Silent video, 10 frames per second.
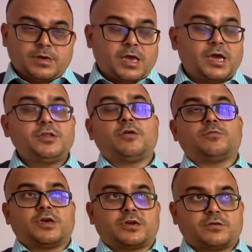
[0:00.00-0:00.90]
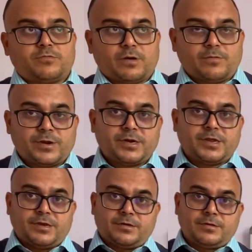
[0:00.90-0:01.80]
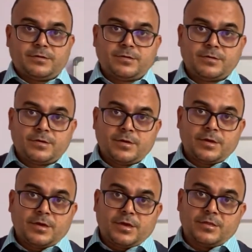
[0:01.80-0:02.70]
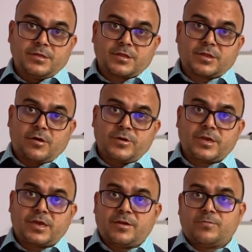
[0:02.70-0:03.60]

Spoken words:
Any object vibrating in the surrounding can